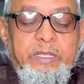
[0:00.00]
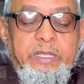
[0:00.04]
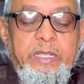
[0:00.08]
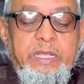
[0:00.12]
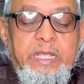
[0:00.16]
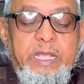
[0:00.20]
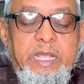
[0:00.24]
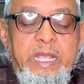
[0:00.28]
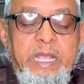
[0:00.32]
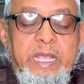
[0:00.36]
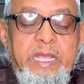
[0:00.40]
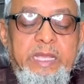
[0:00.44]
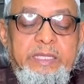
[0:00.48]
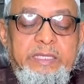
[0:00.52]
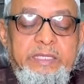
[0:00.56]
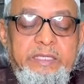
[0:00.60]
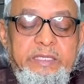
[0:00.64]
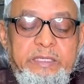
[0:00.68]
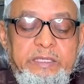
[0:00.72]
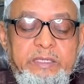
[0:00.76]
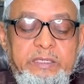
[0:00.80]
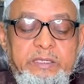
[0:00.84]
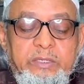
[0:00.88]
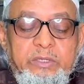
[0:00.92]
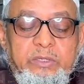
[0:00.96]
And
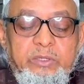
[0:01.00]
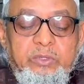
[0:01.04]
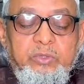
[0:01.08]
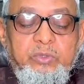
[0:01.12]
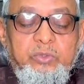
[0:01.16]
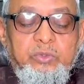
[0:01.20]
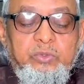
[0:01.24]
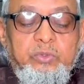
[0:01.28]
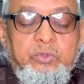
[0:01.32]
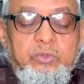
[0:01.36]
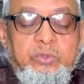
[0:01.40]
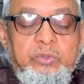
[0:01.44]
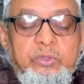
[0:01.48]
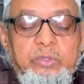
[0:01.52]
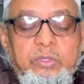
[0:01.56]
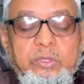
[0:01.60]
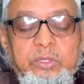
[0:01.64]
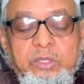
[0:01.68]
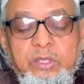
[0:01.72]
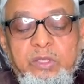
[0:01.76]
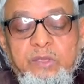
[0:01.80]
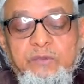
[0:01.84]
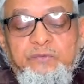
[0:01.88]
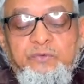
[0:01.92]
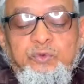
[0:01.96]

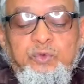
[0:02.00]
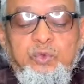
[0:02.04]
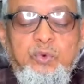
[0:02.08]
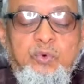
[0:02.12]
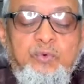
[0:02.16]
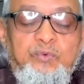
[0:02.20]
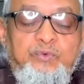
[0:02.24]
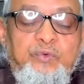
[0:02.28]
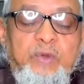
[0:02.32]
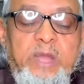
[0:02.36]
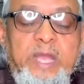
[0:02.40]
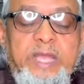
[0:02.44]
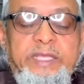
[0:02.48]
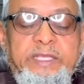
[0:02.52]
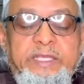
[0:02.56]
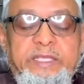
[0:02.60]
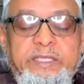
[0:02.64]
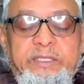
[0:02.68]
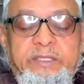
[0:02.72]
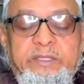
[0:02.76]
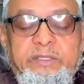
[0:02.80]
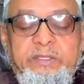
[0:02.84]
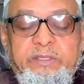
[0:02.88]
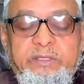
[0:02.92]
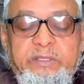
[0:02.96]
if you
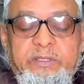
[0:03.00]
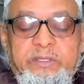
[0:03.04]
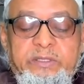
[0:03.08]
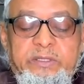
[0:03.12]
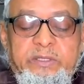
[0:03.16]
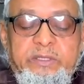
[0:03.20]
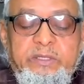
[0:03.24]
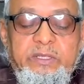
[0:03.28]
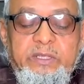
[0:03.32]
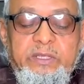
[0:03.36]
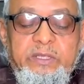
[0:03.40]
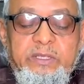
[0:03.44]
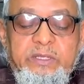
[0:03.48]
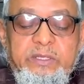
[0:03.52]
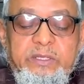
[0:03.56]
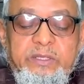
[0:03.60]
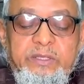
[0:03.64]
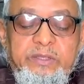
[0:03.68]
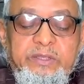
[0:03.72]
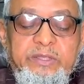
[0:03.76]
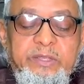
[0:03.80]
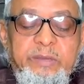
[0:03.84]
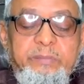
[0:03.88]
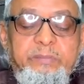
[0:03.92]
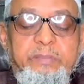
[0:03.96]
find
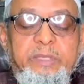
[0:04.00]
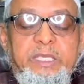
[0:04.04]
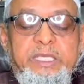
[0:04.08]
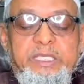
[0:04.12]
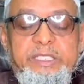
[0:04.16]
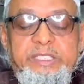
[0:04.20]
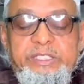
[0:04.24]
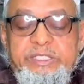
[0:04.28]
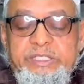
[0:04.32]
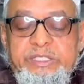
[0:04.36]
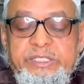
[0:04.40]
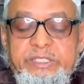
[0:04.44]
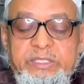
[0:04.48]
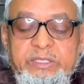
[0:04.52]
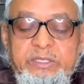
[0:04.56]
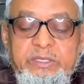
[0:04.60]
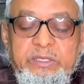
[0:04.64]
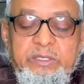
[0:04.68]
the means